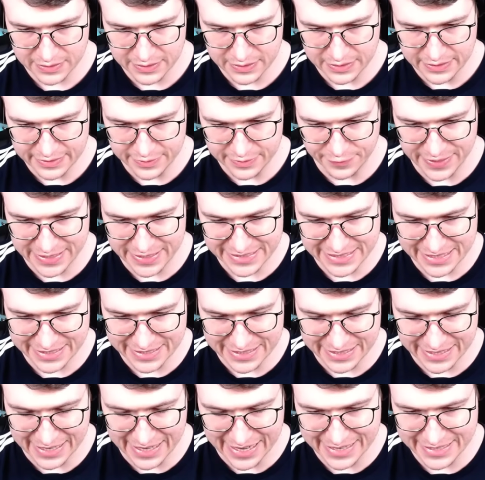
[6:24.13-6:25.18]
The thing is, like, the
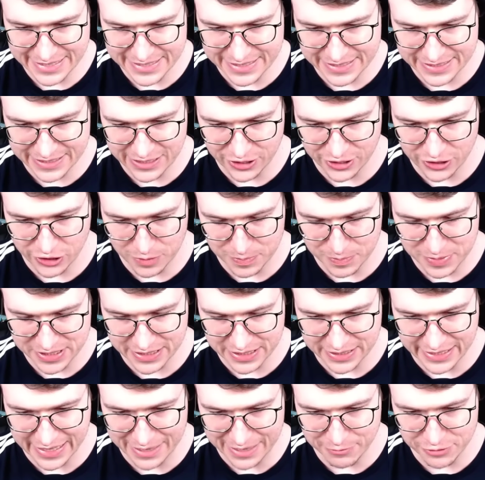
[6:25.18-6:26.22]
Knight is still on the opposite
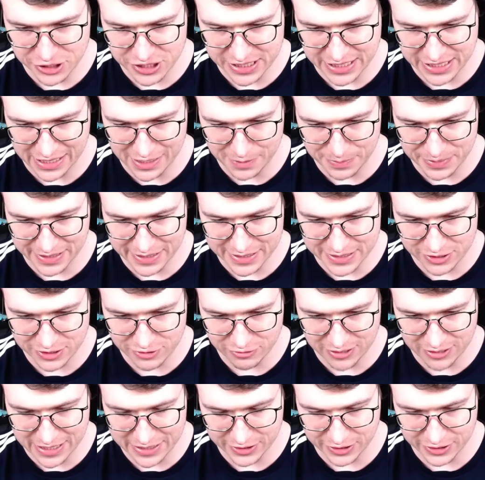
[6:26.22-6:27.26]
lane, which is helping us
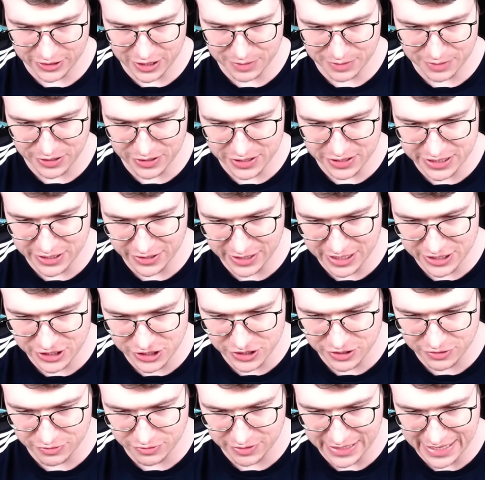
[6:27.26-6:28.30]
quite a lot, because now I can just
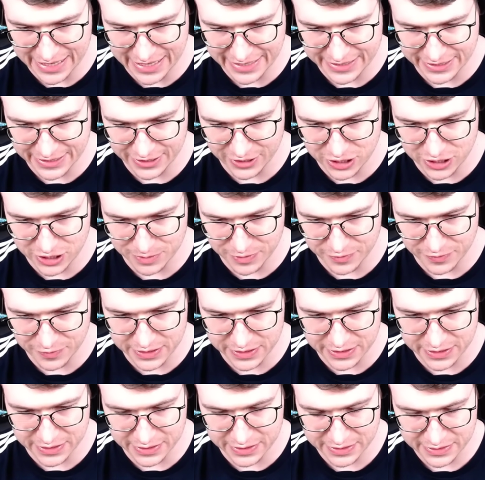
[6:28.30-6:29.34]
go Lightning on top of
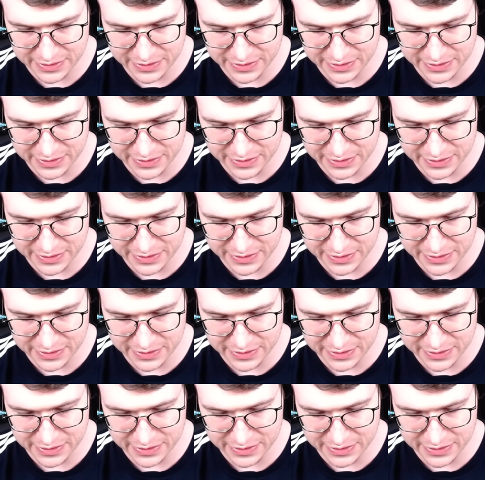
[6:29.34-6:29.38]
the